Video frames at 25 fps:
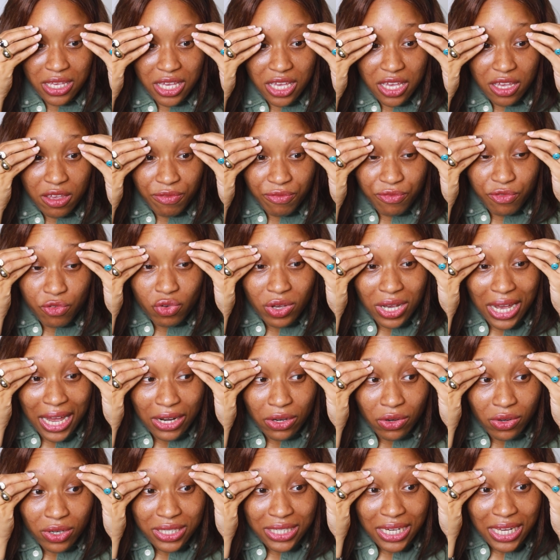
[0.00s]
If you
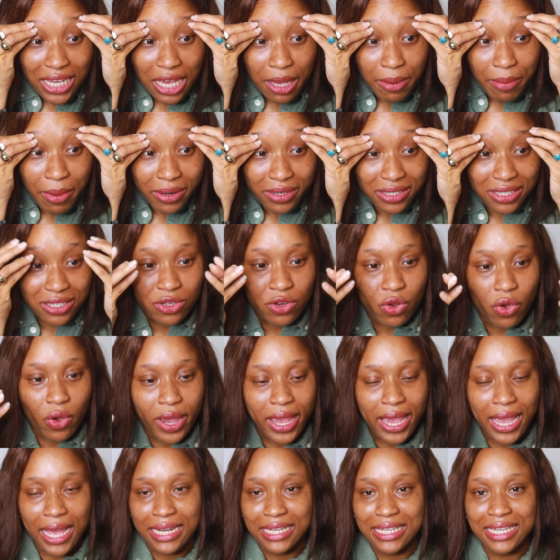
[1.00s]
cannot think about it in your
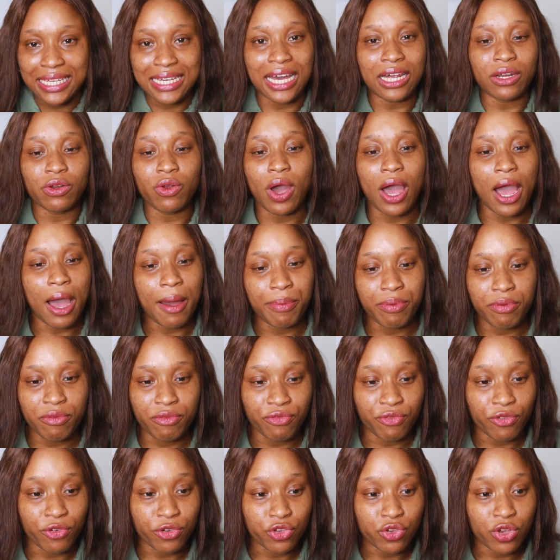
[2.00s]
head, it cannot happen
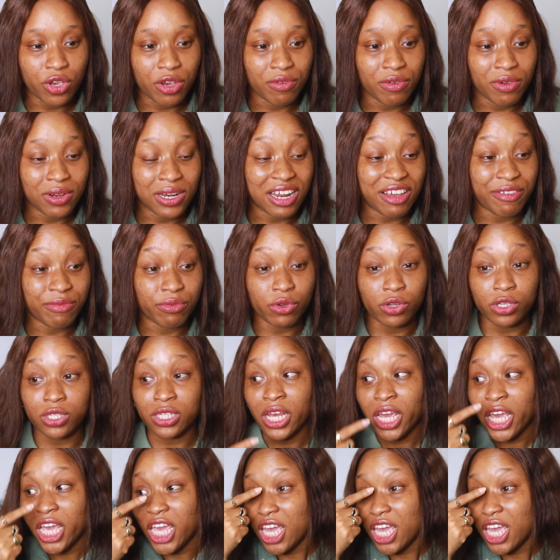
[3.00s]
for you in real life, because